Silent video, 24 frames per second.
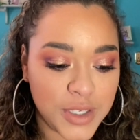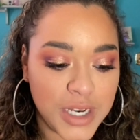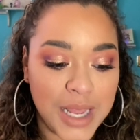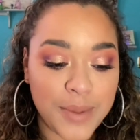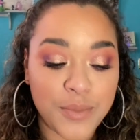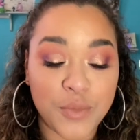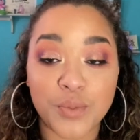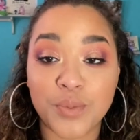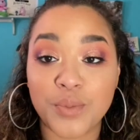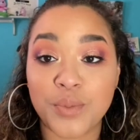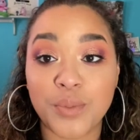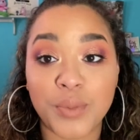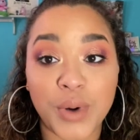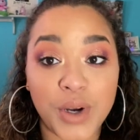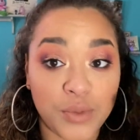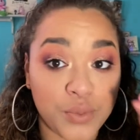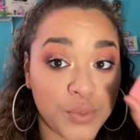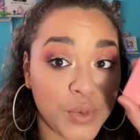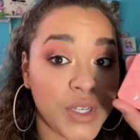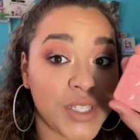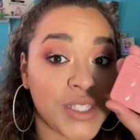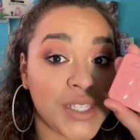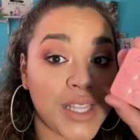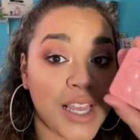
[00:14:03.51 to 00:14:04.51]
time,
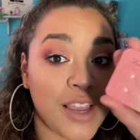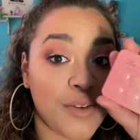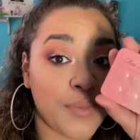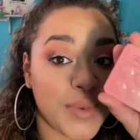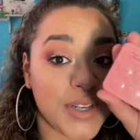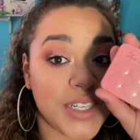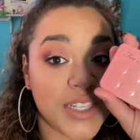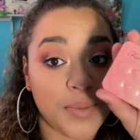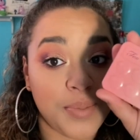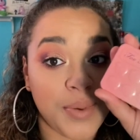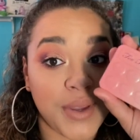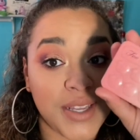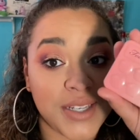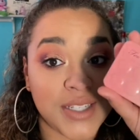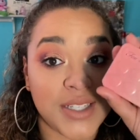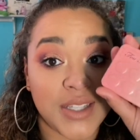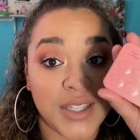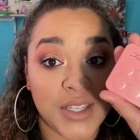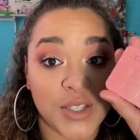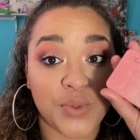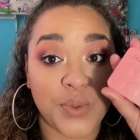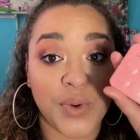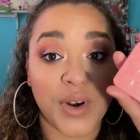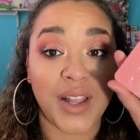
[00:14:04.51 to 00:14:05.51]
but recently I've been dipping into
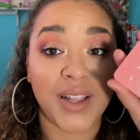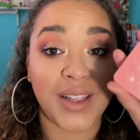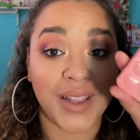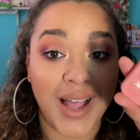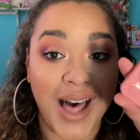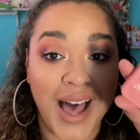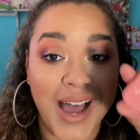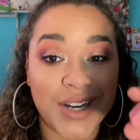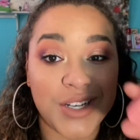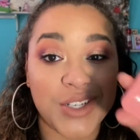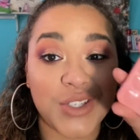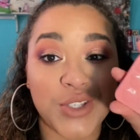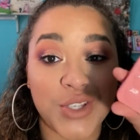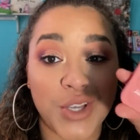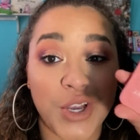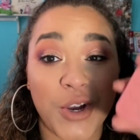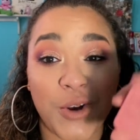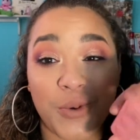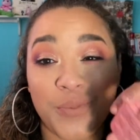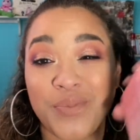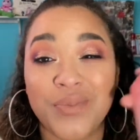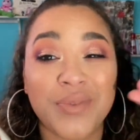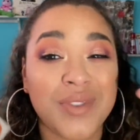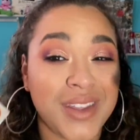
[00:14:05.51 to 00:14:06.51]
this one a lot,
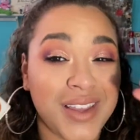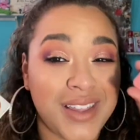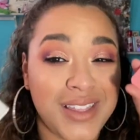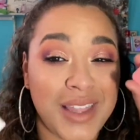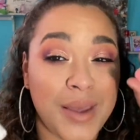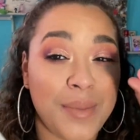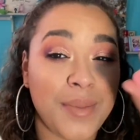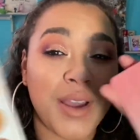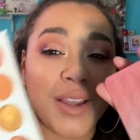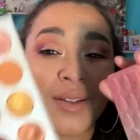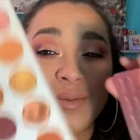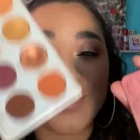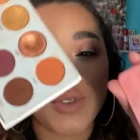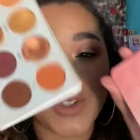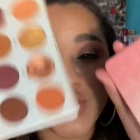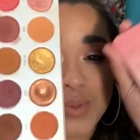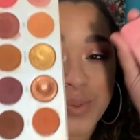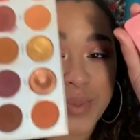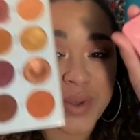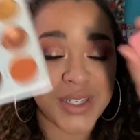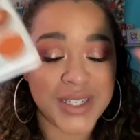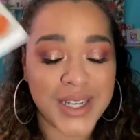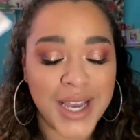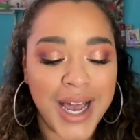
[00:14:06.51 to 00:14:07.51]
so they might
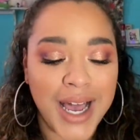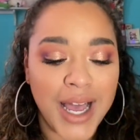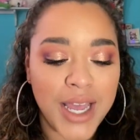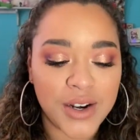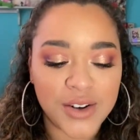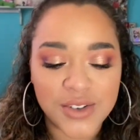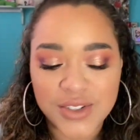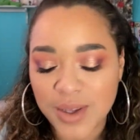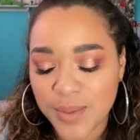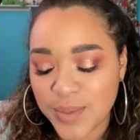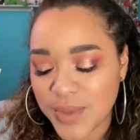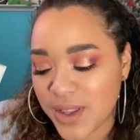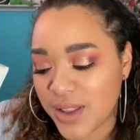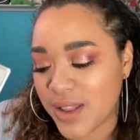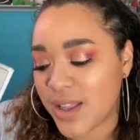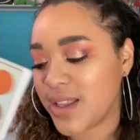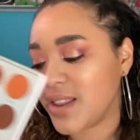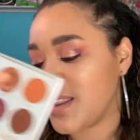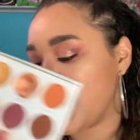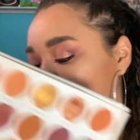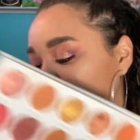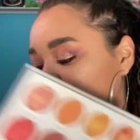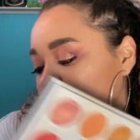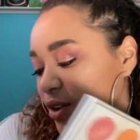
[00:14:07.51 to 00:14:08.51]
just be tied or something
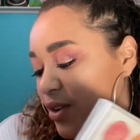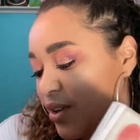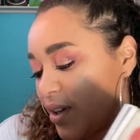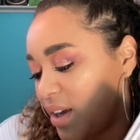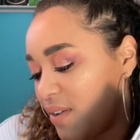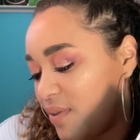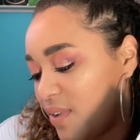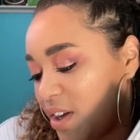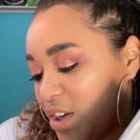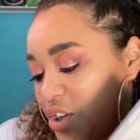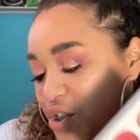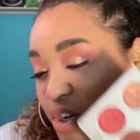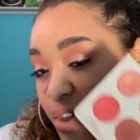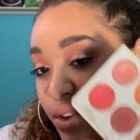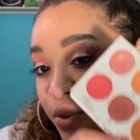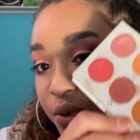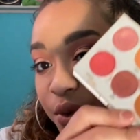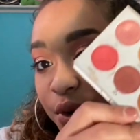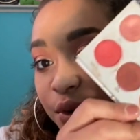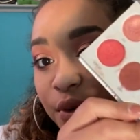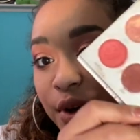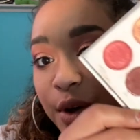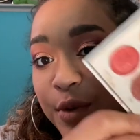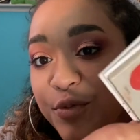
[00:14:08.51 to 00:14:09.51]
like that, or giving each other
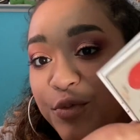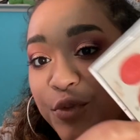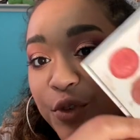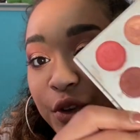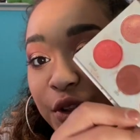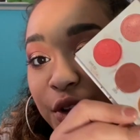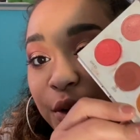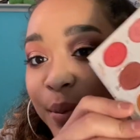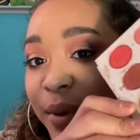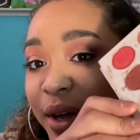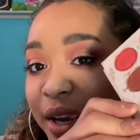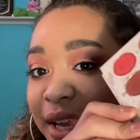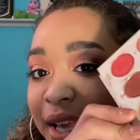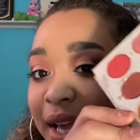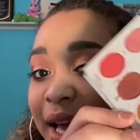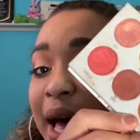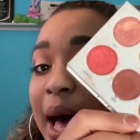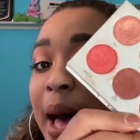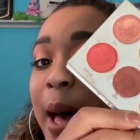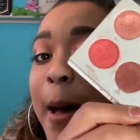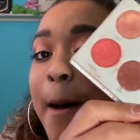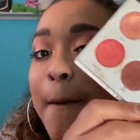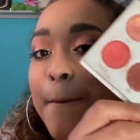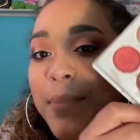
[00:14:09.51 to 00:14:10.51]
for a run for their money.
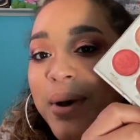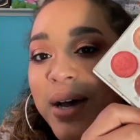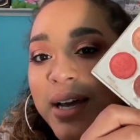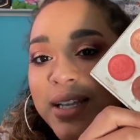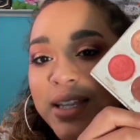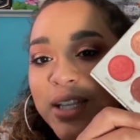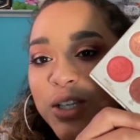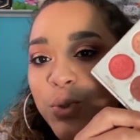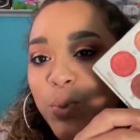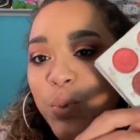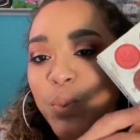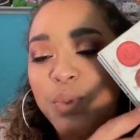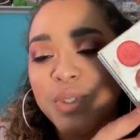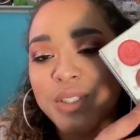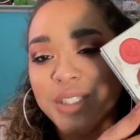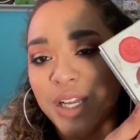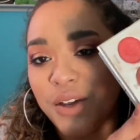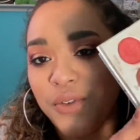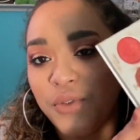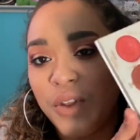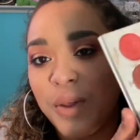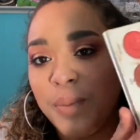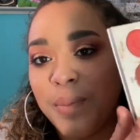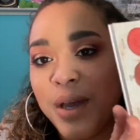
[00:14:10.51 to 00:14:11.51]
But this one was
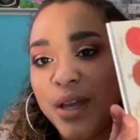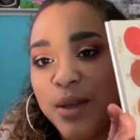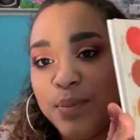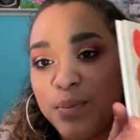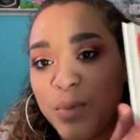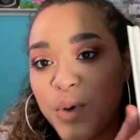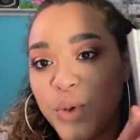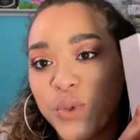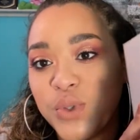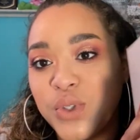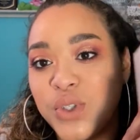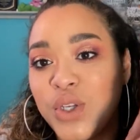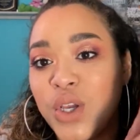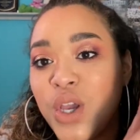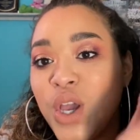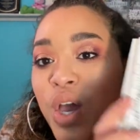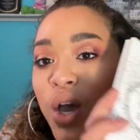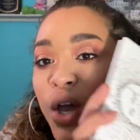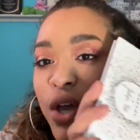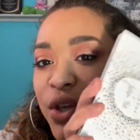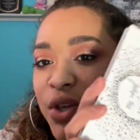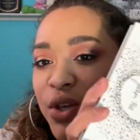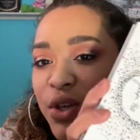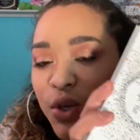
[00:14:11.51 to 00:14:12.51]
definitely my most
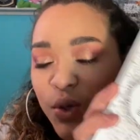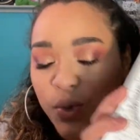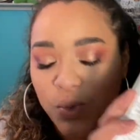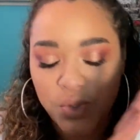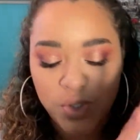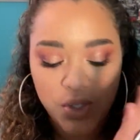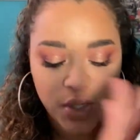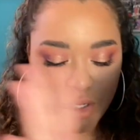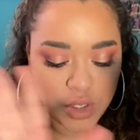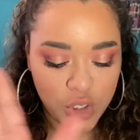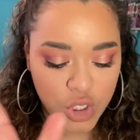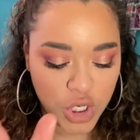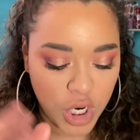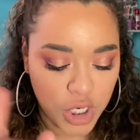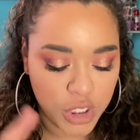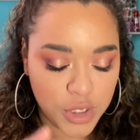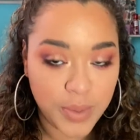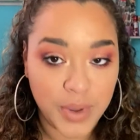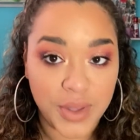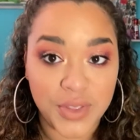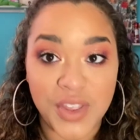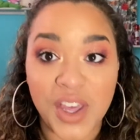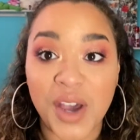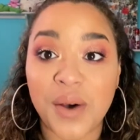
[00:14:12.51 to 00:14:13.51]
used. Talked
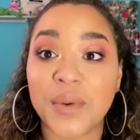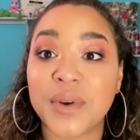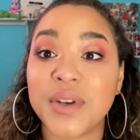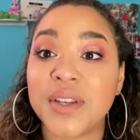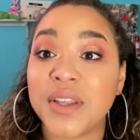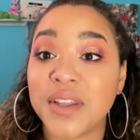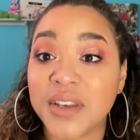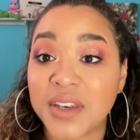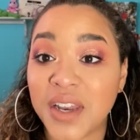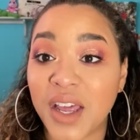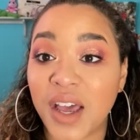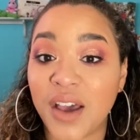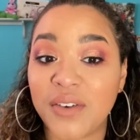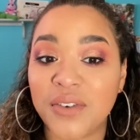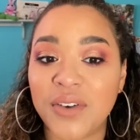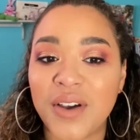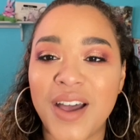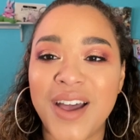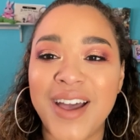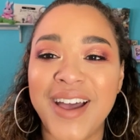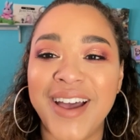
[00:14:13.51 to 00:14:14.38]
about that one enough.